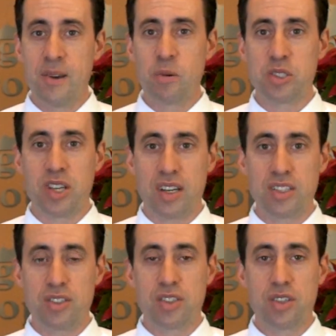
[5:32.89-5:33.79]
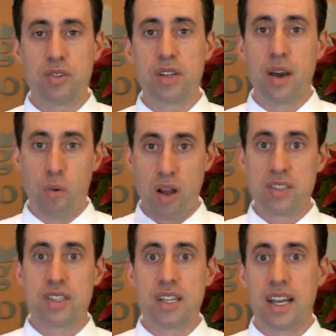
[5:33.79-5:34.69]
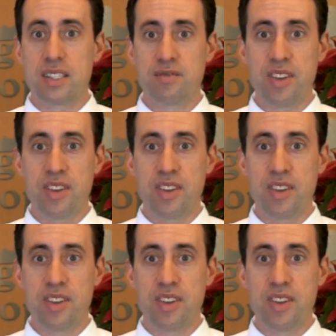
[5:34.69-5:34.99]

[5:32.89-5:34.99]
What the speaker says: We'll talk to you soon. Now watch the next